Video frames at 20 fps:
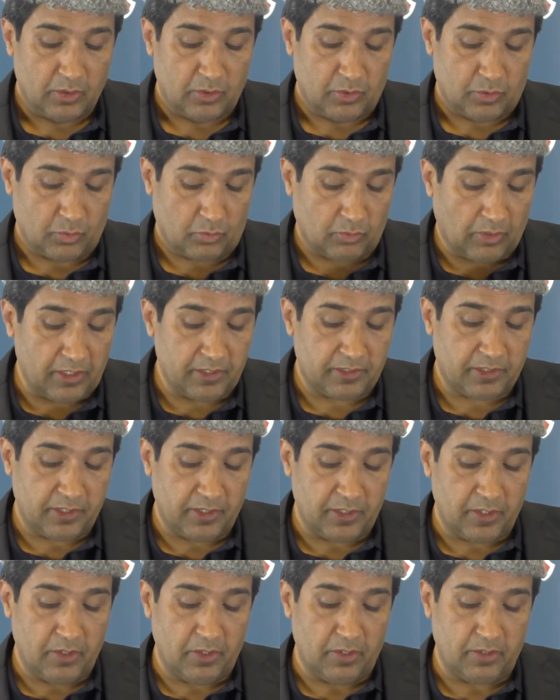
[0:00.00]
To
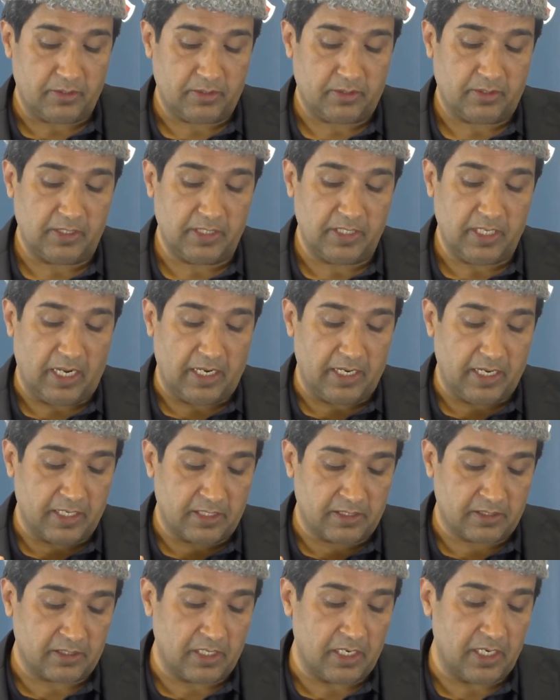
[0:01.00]
continuously
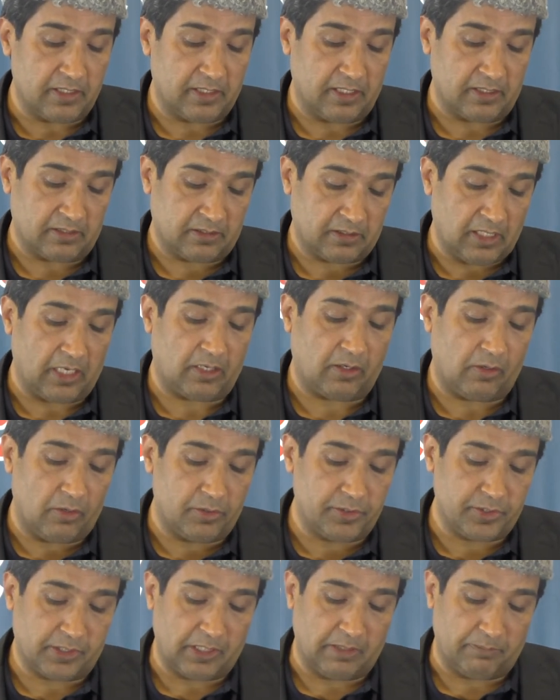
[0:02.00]
exert a
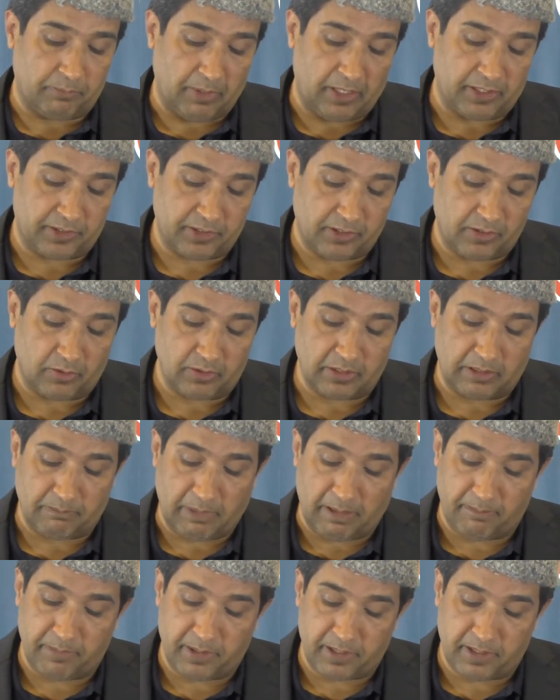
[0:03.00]
psychological pressure on the
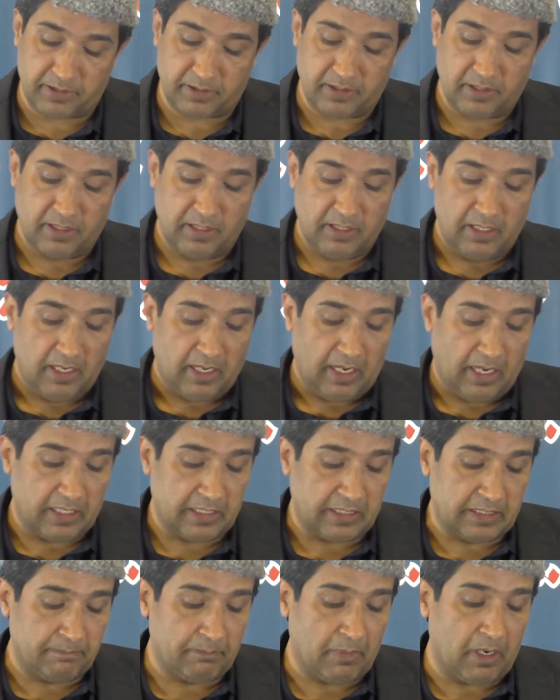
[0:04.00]
members and
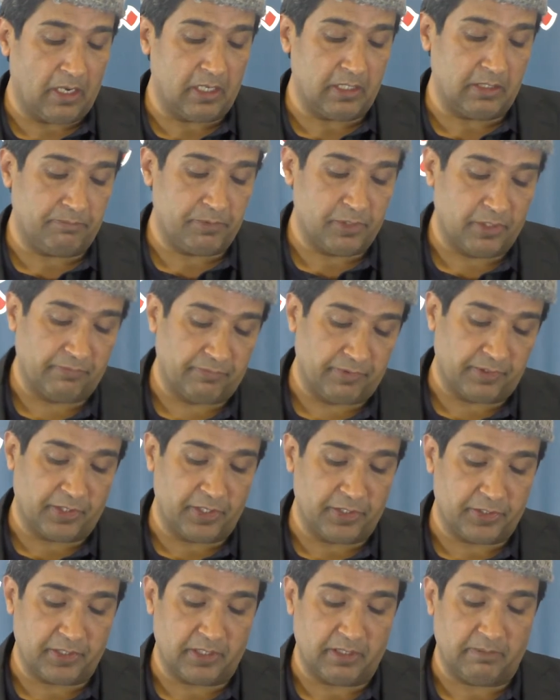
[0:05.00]
demand
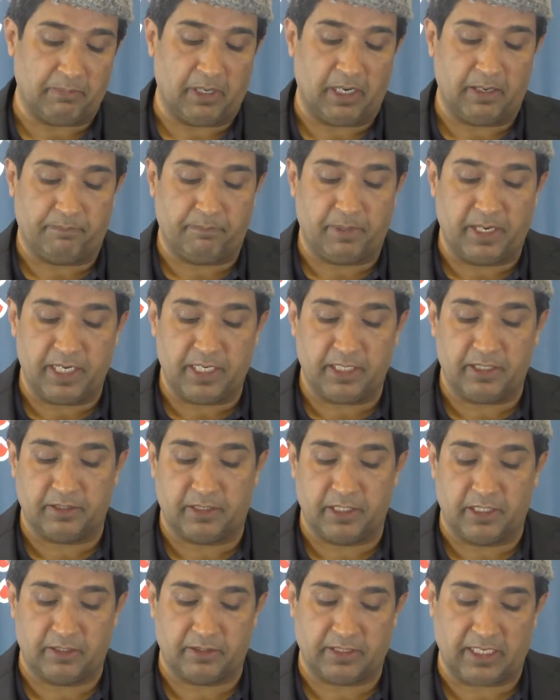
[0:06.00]
purification by paying
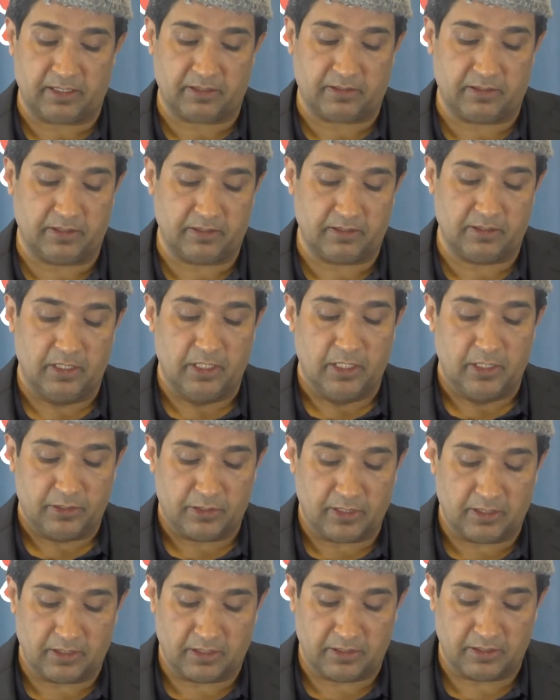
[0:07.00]
their taxes,
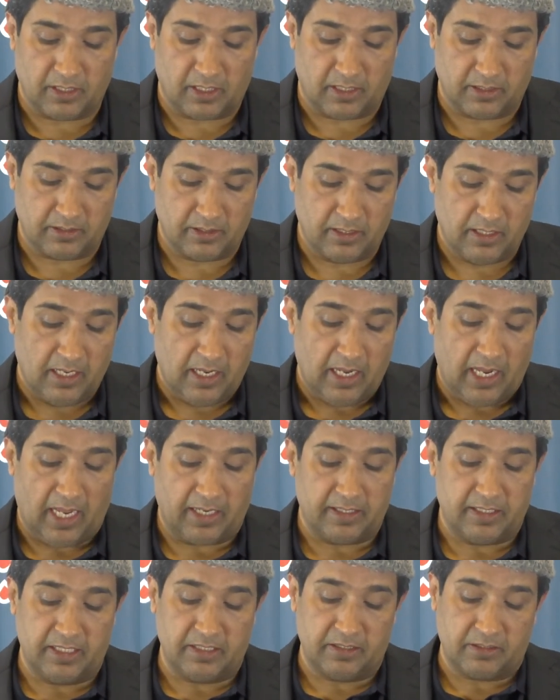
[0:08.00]
chandajat,
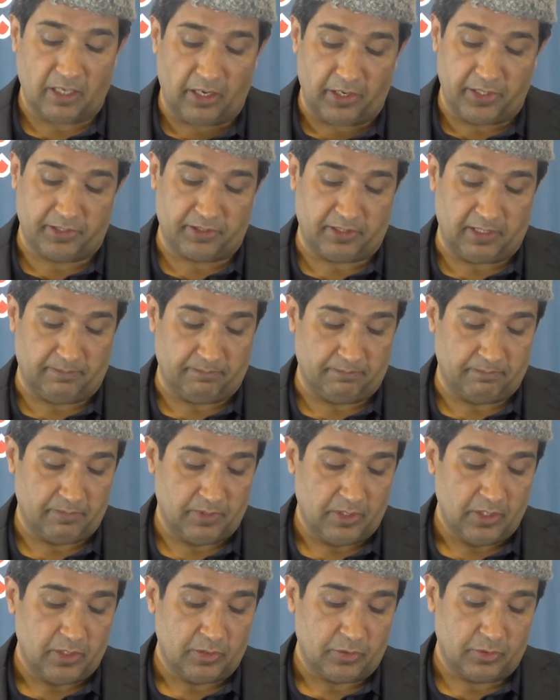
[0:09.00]
and encourage them
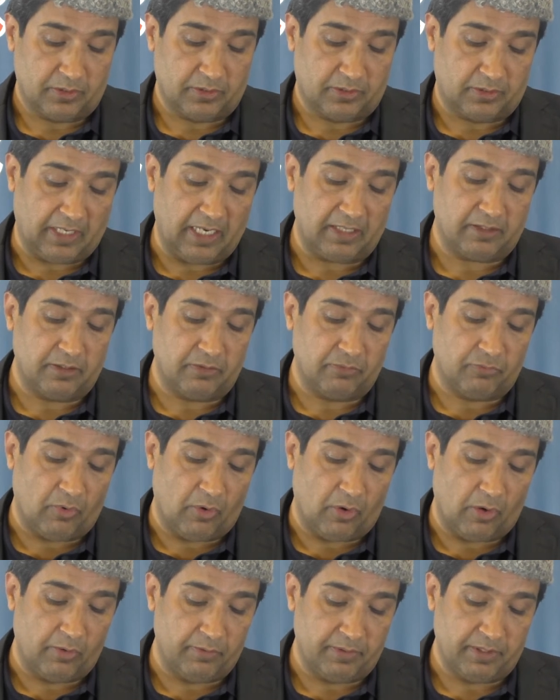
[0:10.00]
to get
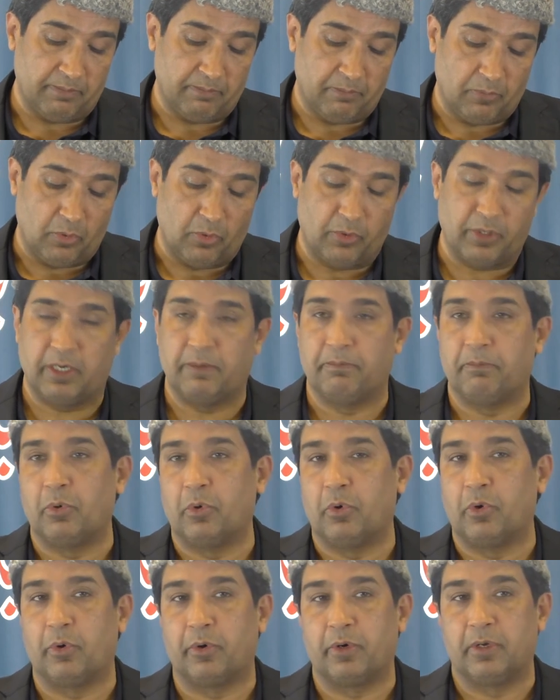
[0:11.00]
involved in more and
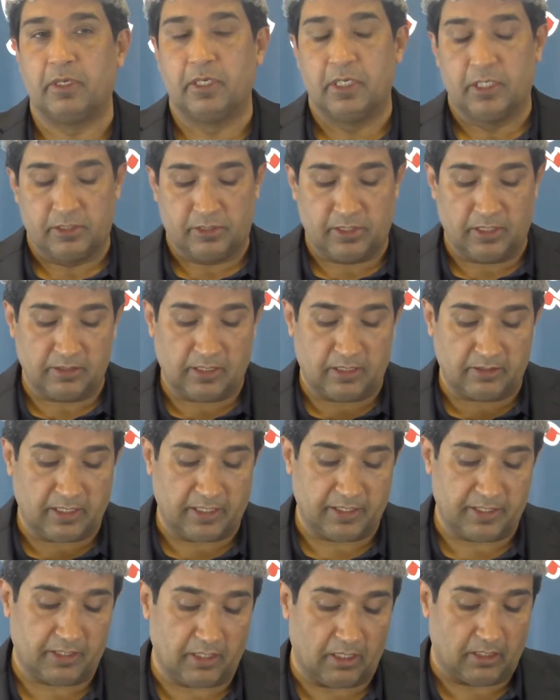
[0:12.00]
more chanda
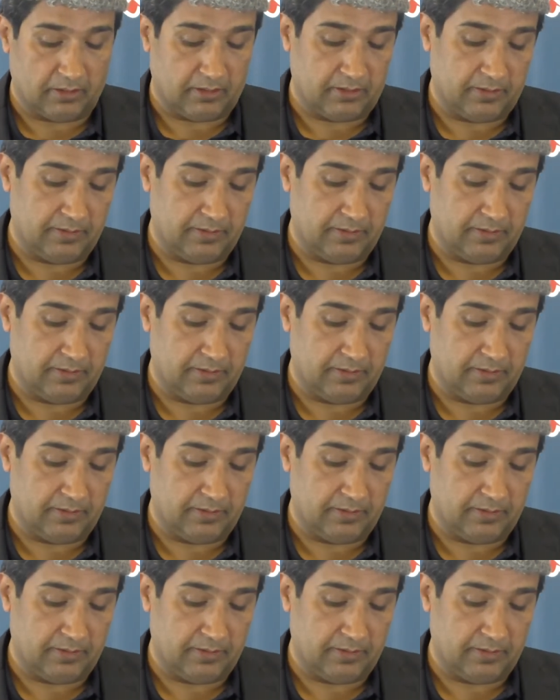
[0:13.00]
tahrikat.